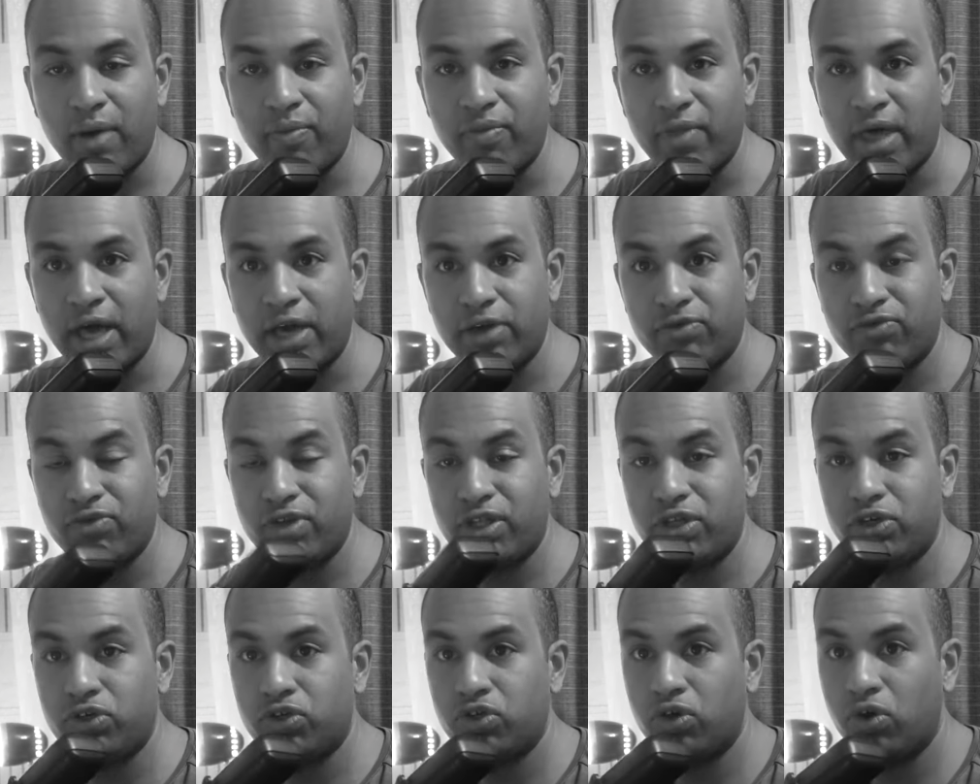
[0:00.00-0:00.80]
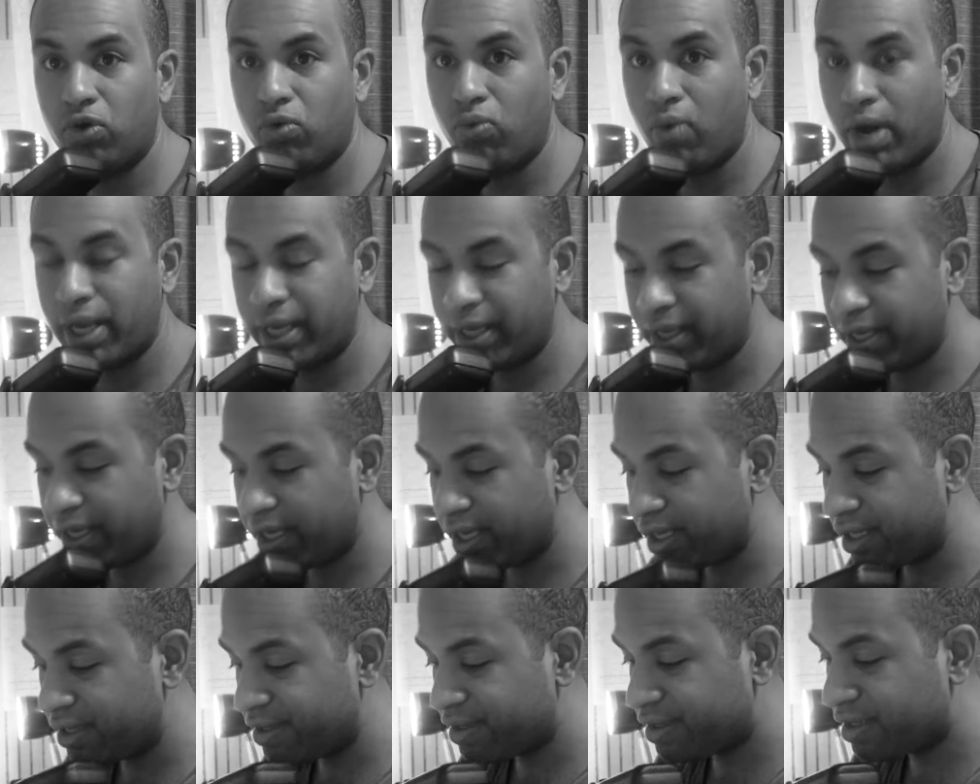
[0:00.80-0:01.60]
I'm not really sure what it
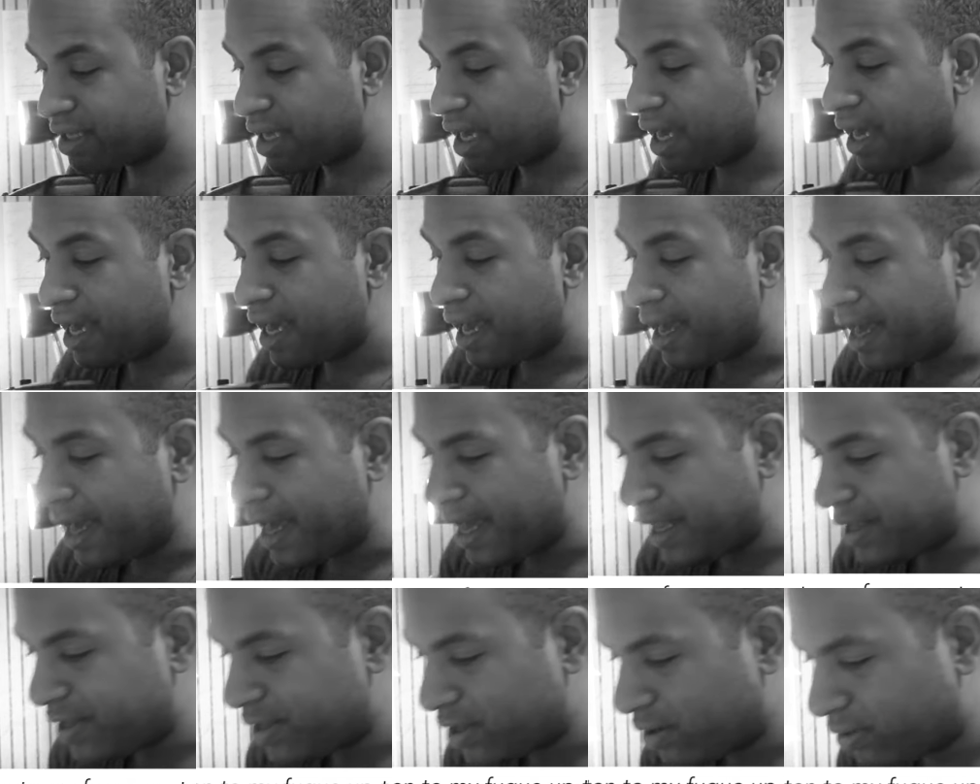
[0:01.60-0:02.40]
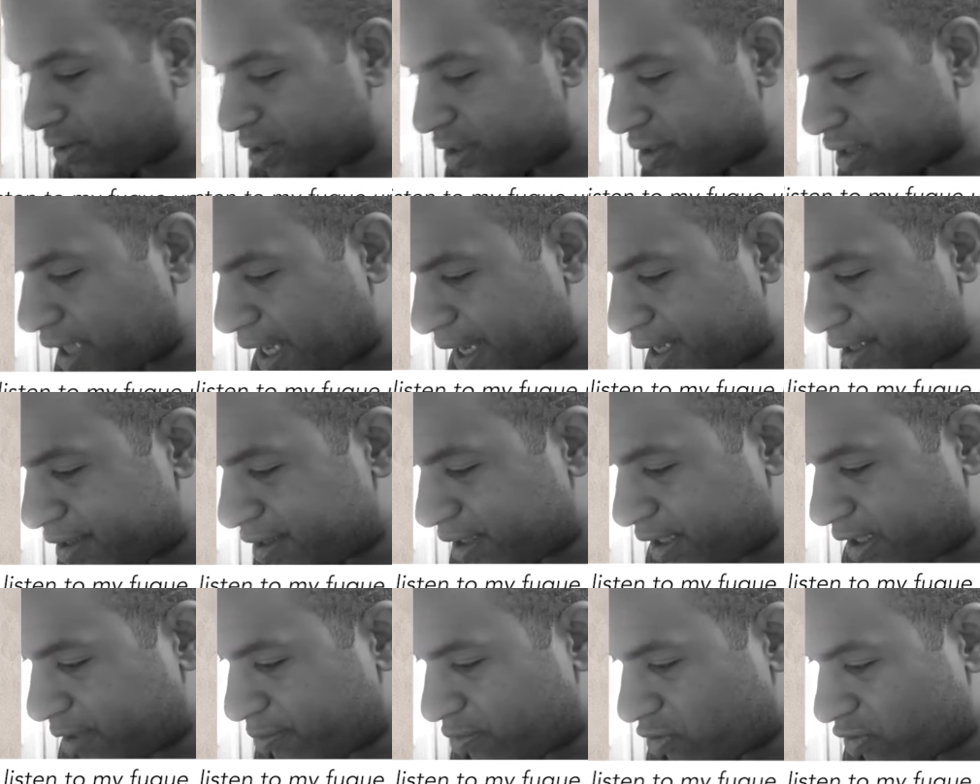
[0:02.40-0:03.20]
is. And notice I
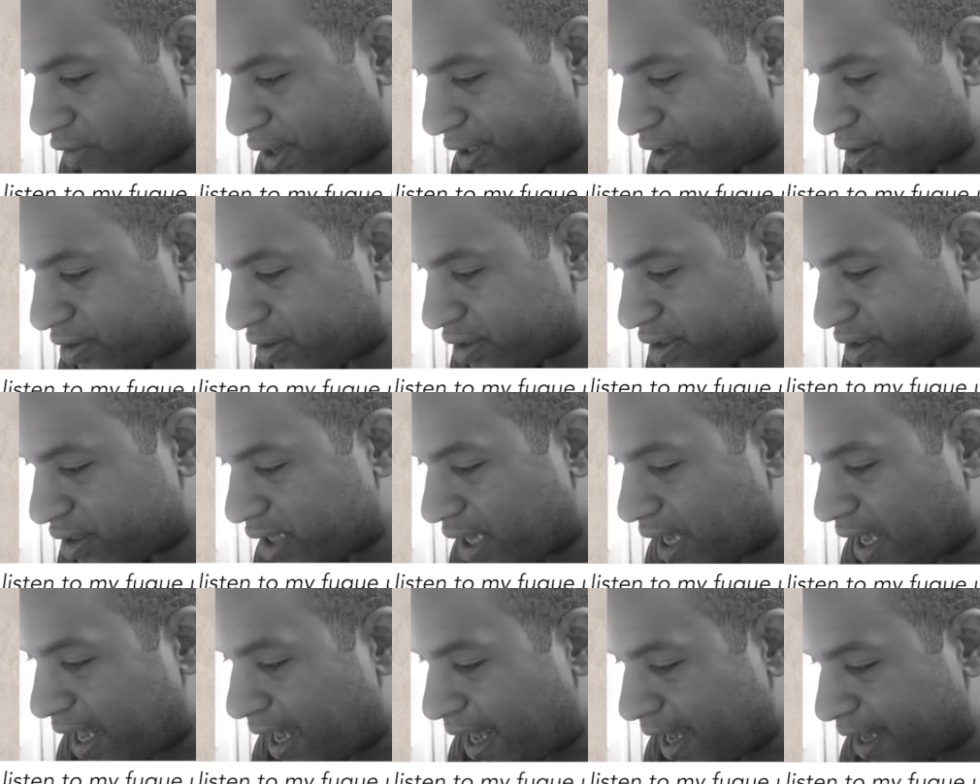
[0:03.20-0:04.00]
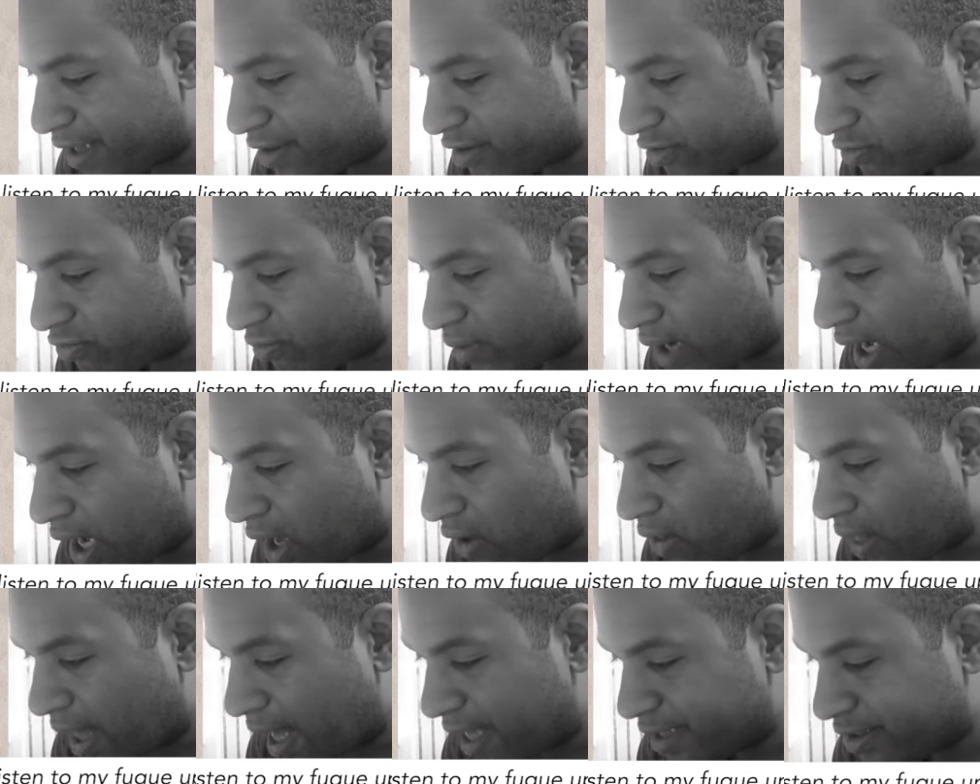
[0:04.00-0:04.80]
said in parentheses, as
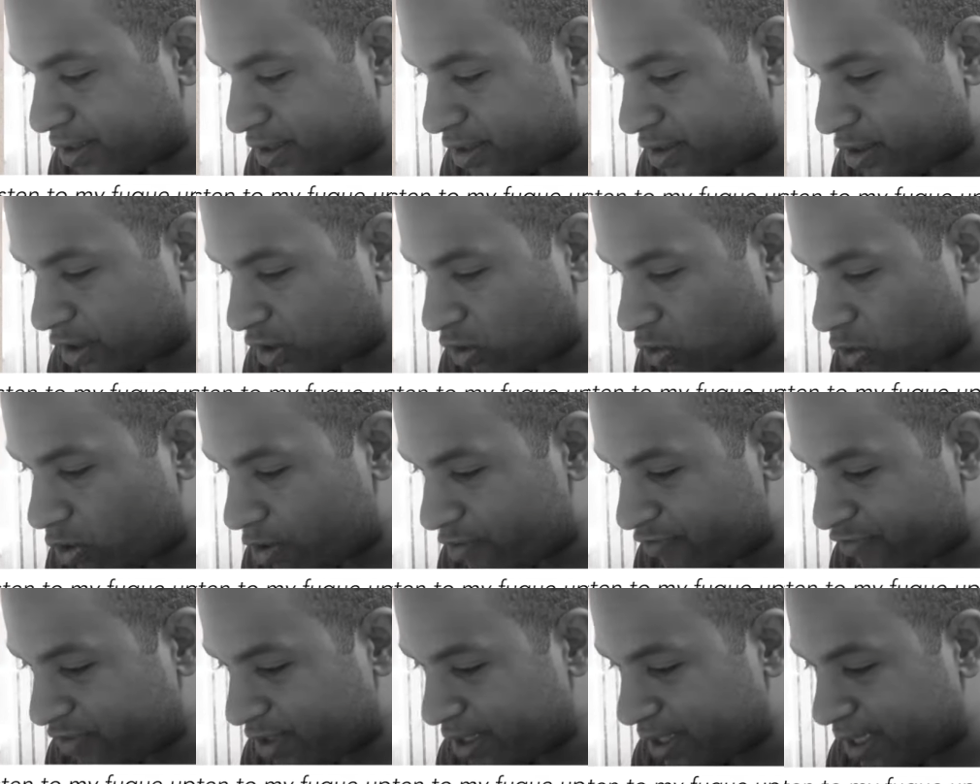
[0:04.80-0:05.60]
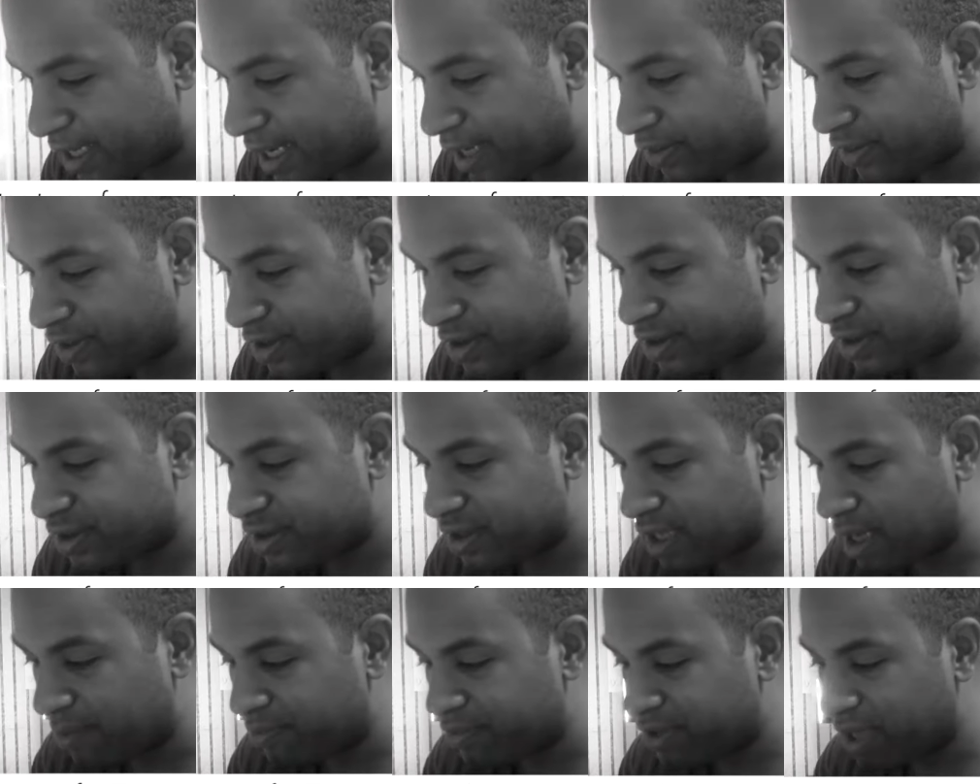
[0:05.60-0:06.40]
well as its equivalent in the
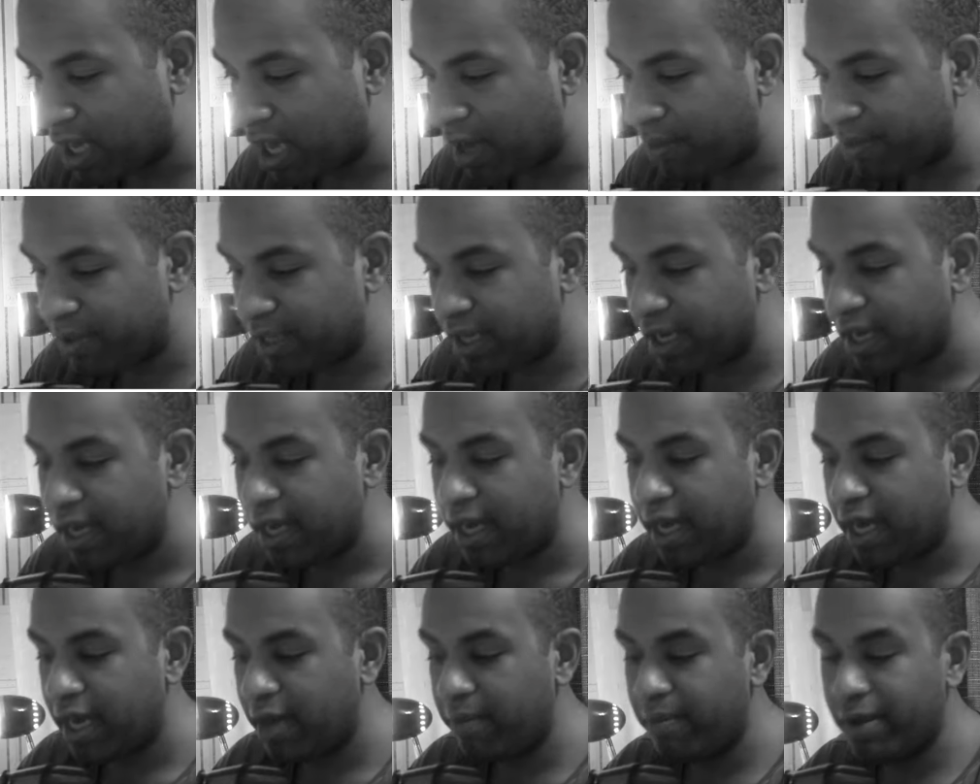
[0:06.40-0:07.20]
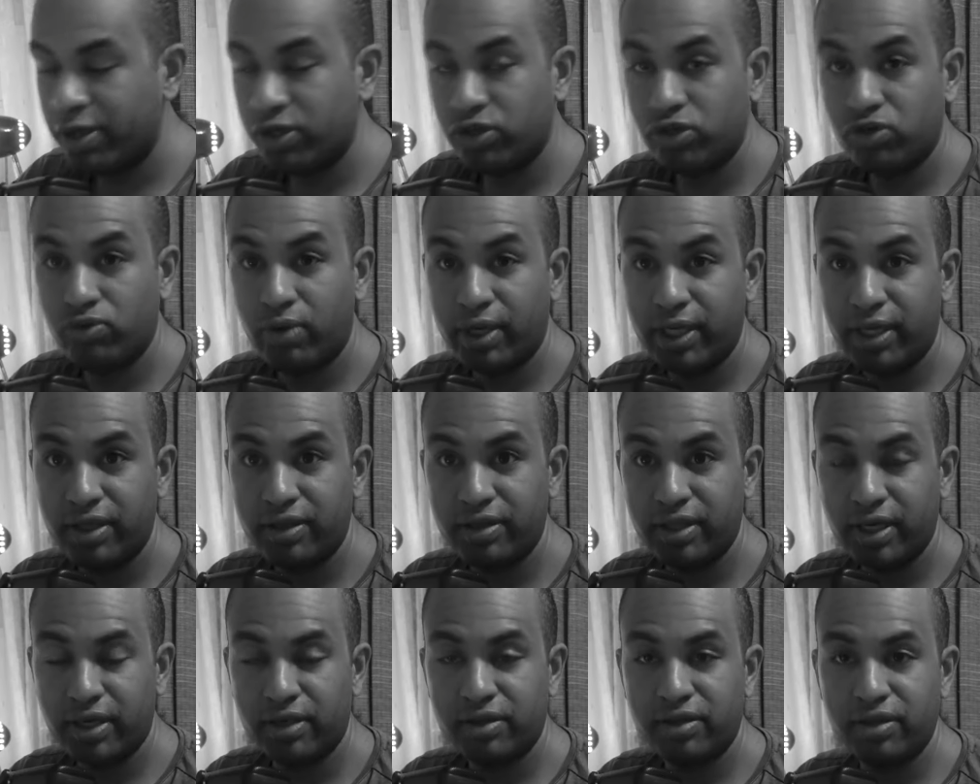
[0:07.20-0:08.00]
subdominant in measure
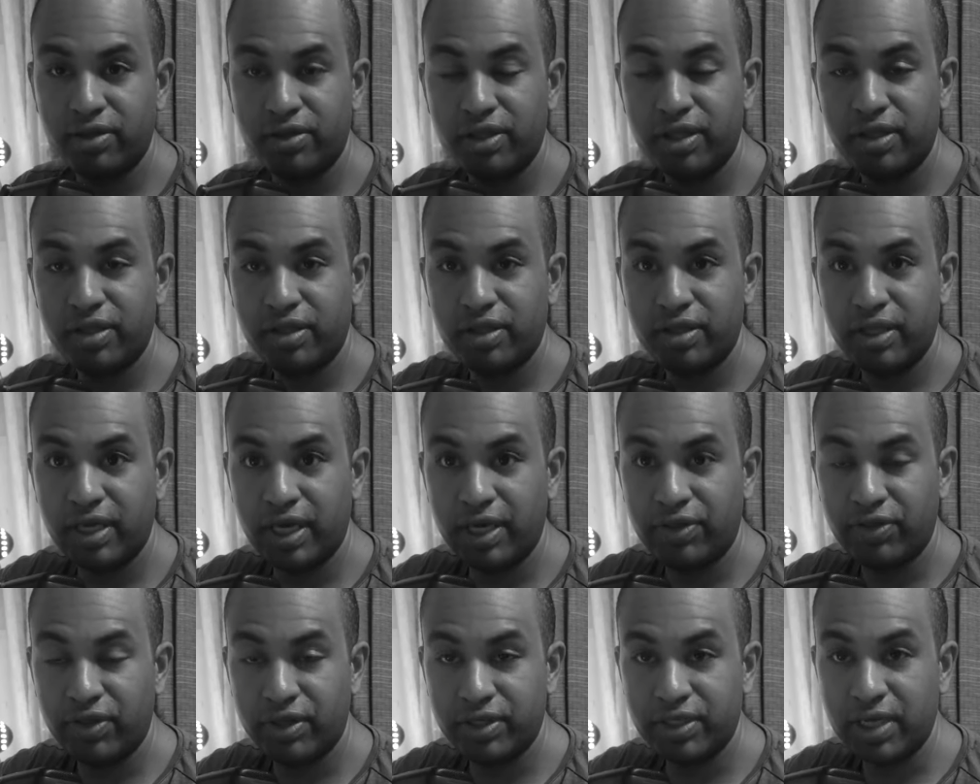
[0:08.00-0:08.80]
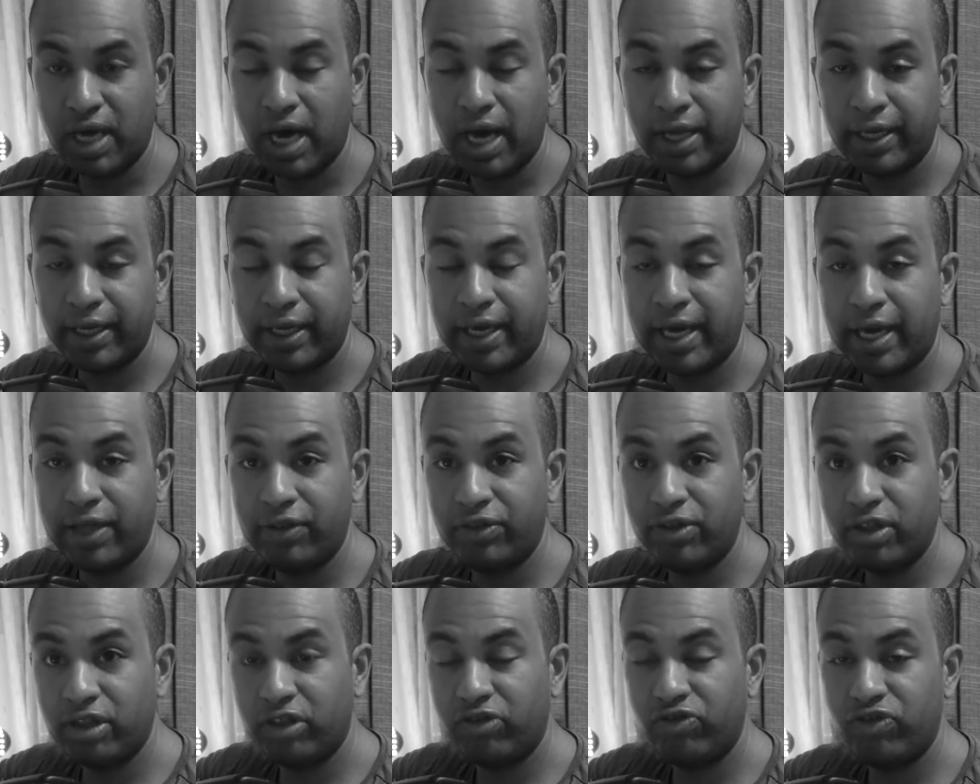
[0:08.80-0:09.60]
26. So this is in the tonic
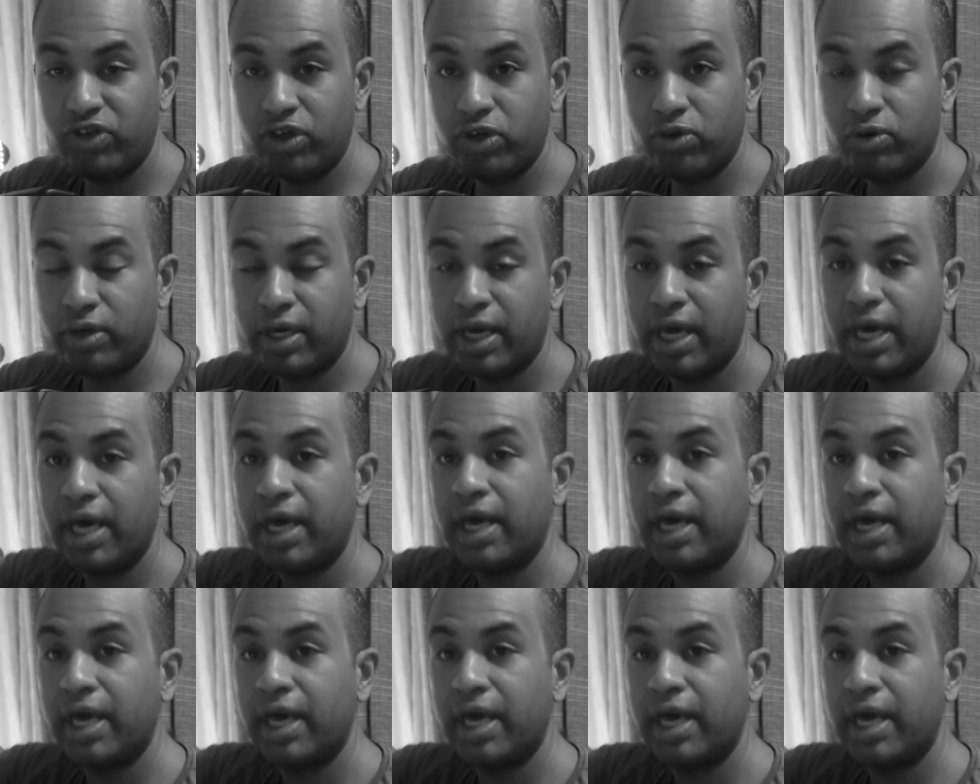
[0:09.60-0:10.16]
and this fugue.